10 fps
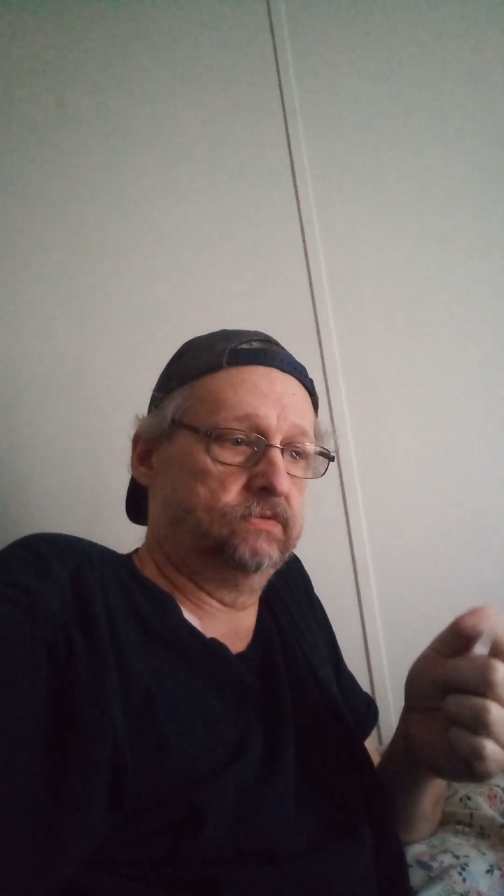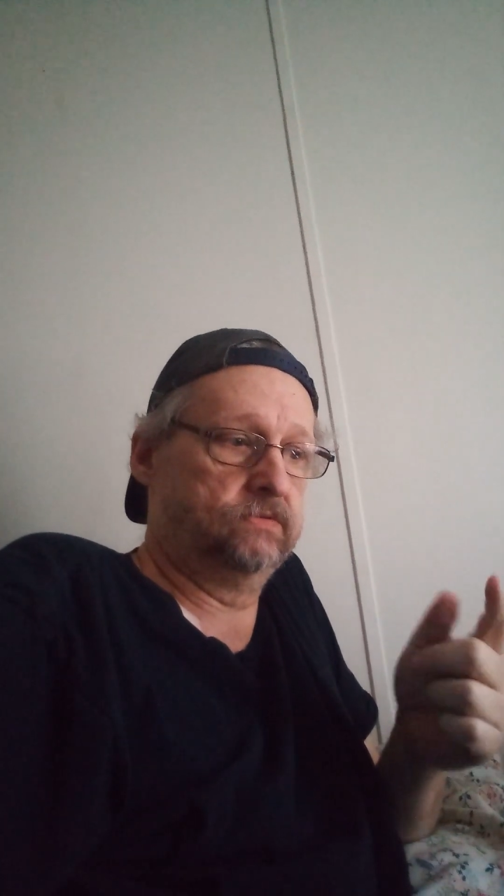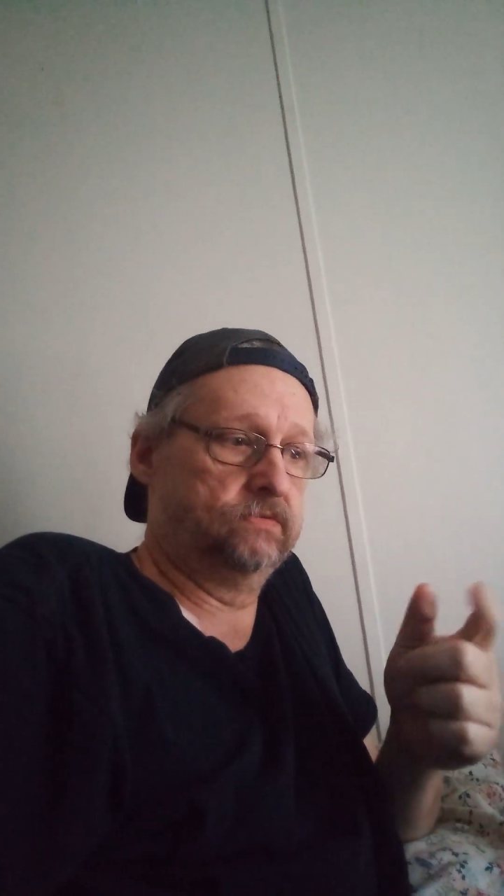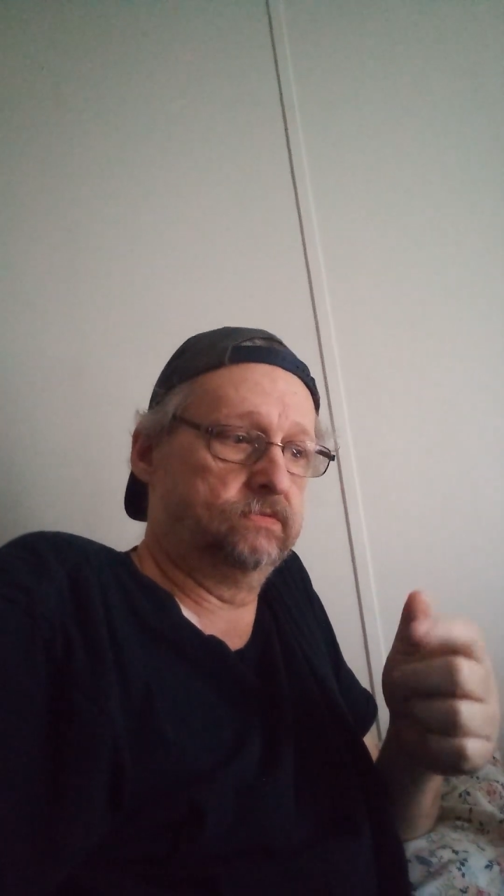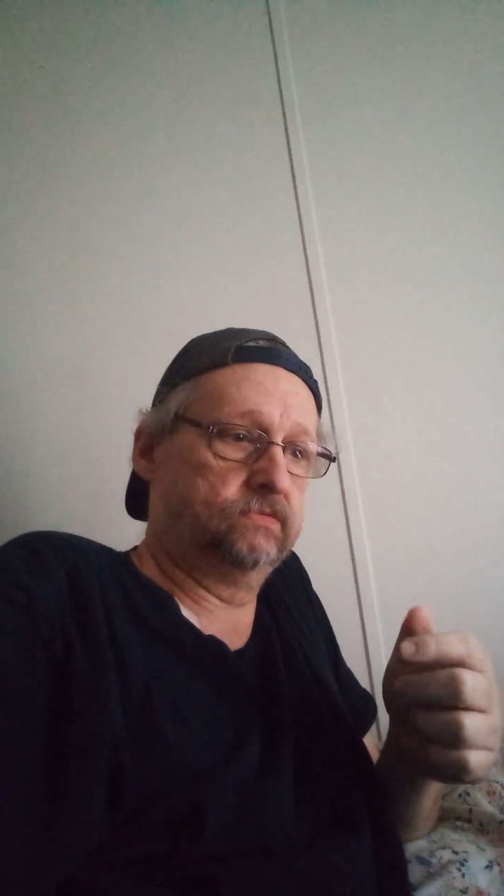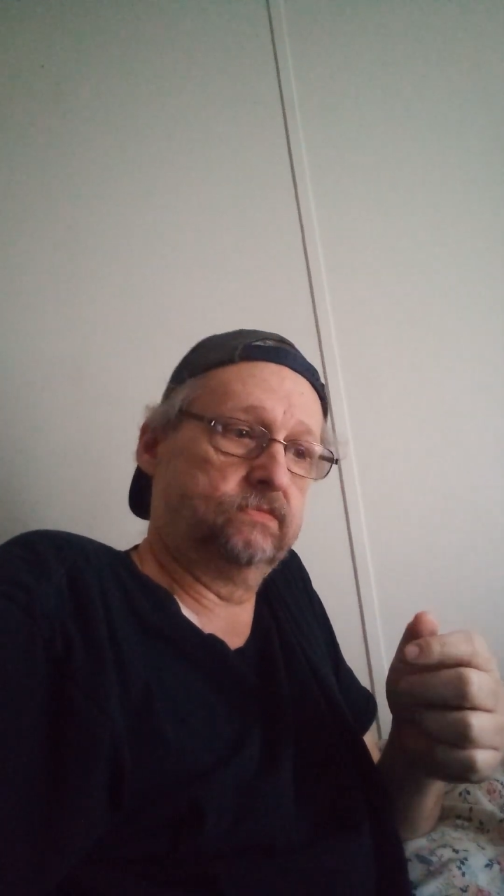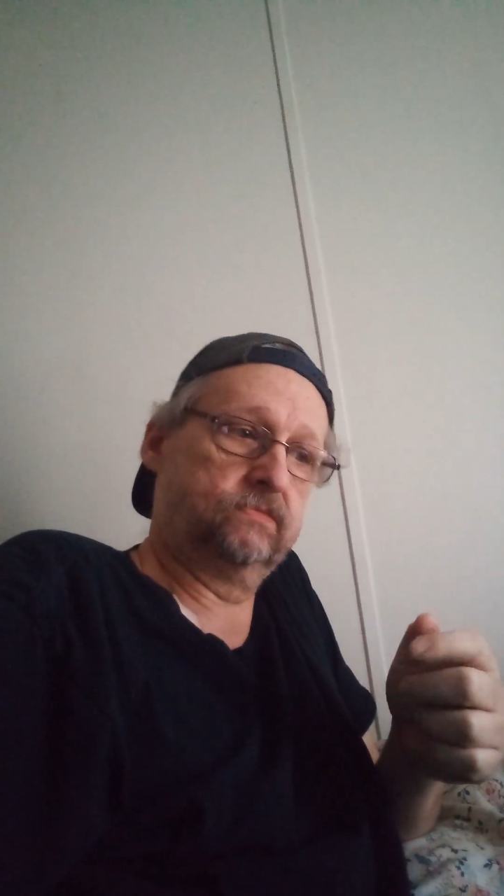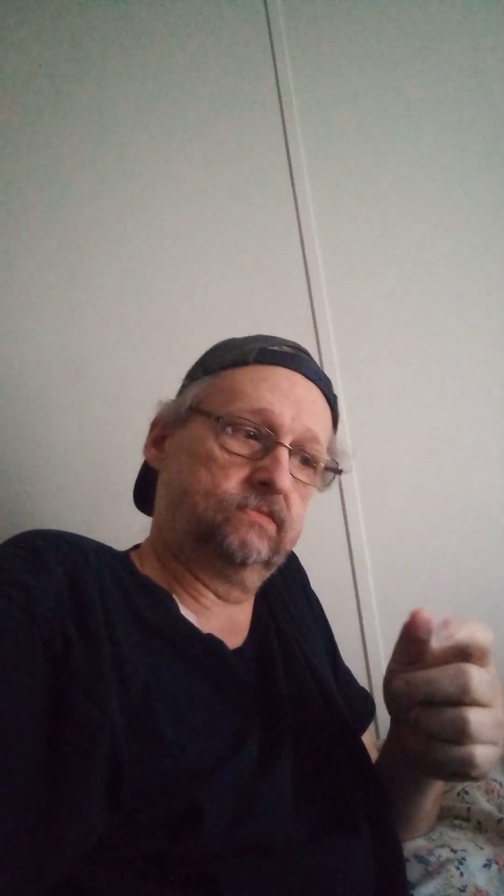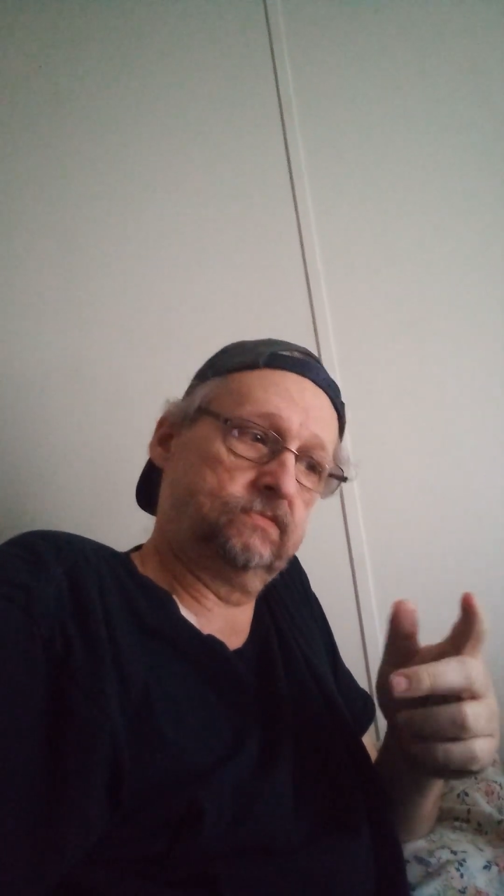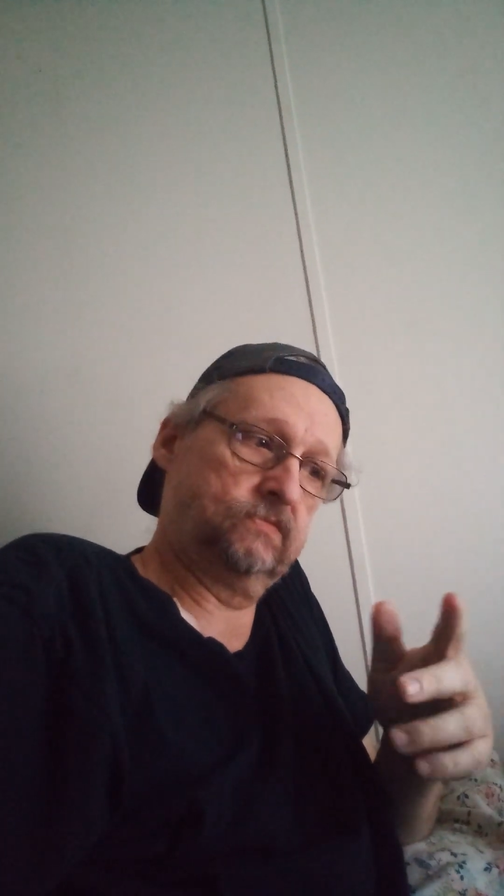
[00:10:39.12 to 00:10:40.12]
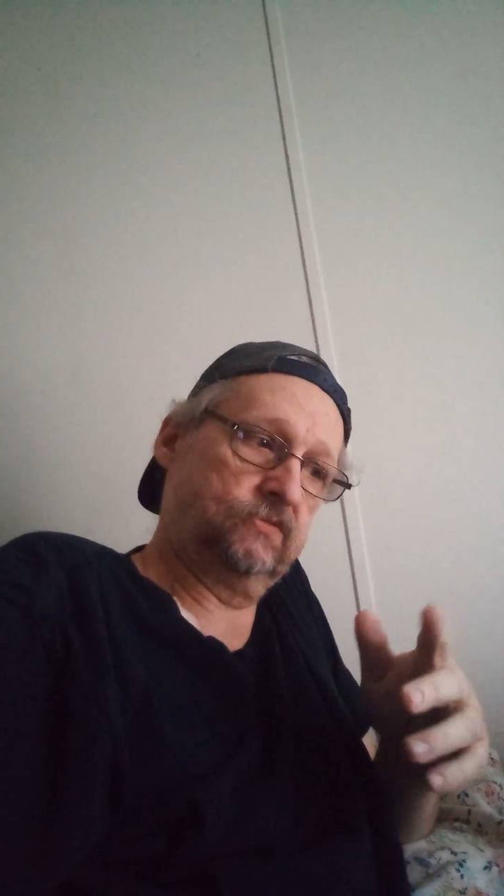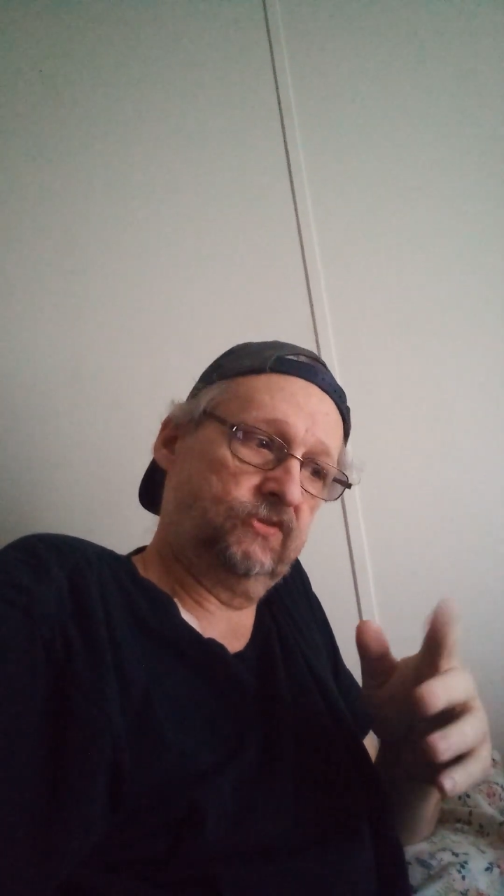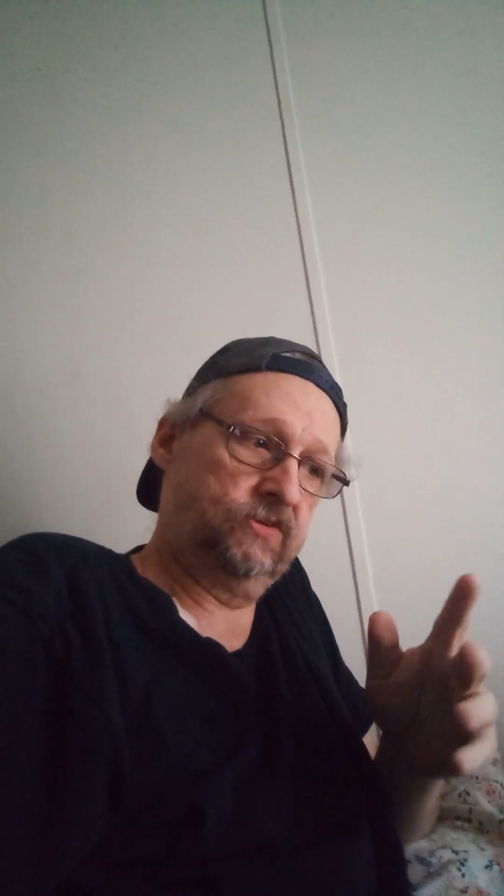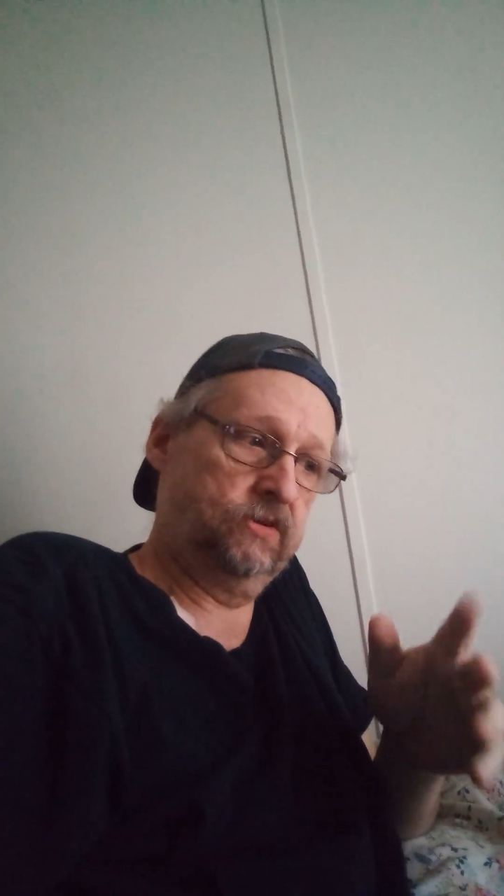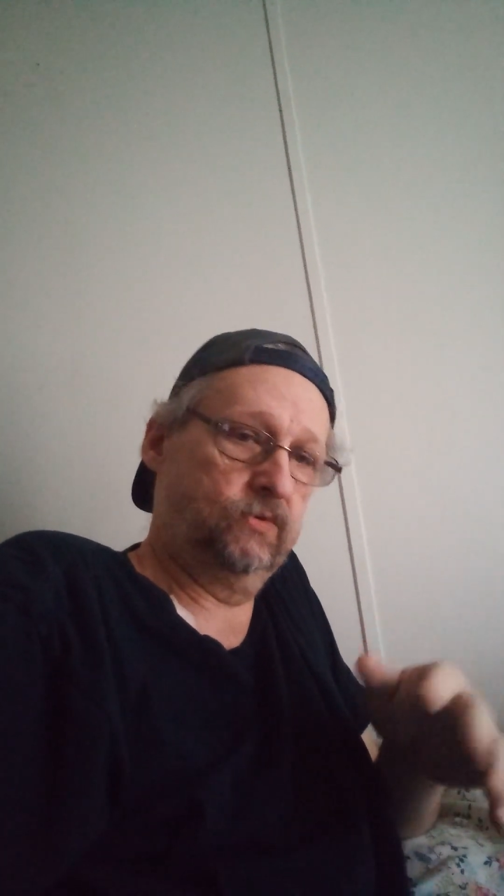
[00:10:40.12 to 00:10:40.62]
see which one you're willing